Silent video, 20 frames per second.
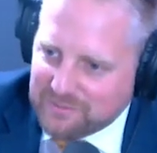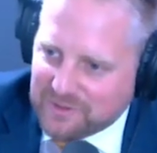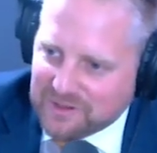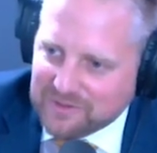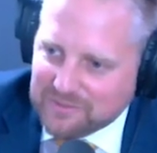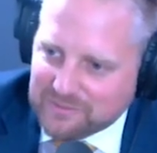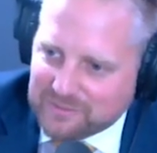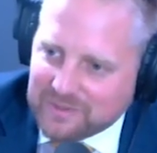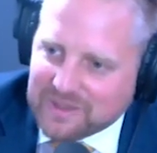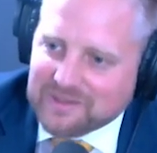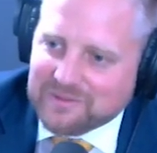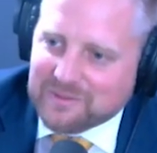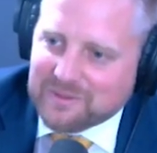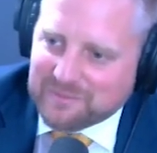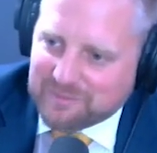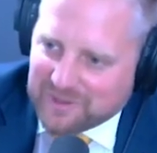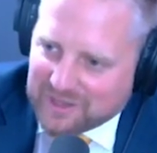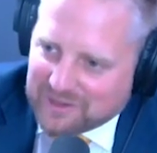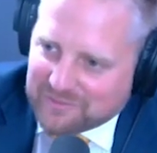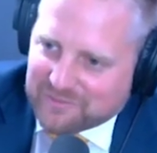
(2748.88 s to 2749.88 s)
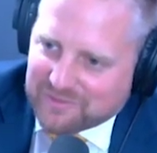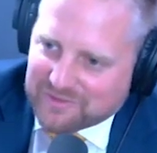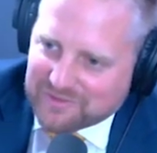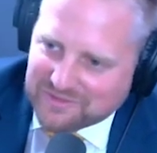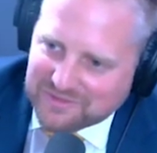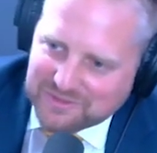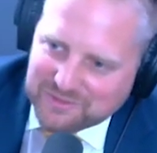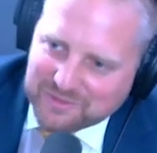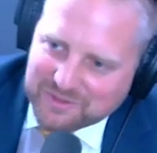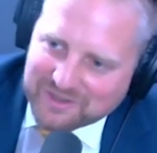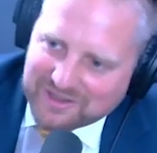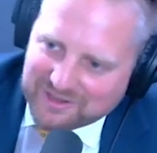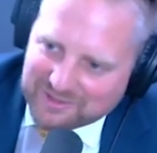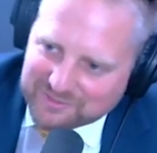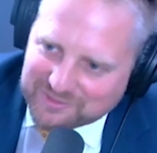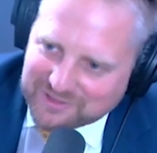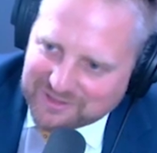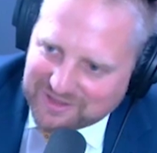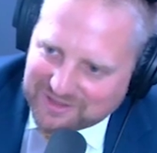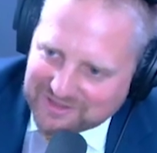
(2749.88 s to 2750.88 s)
bed and breakfast. You get
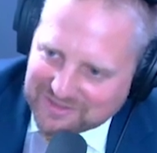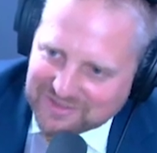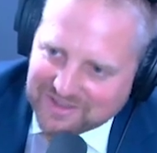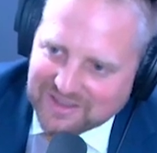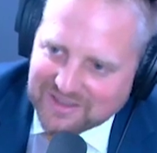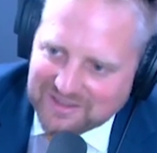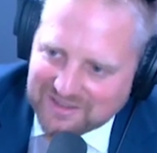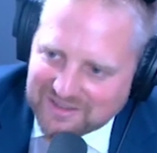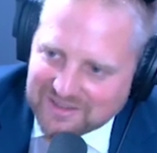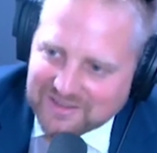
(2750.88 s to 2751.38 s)
out the next day.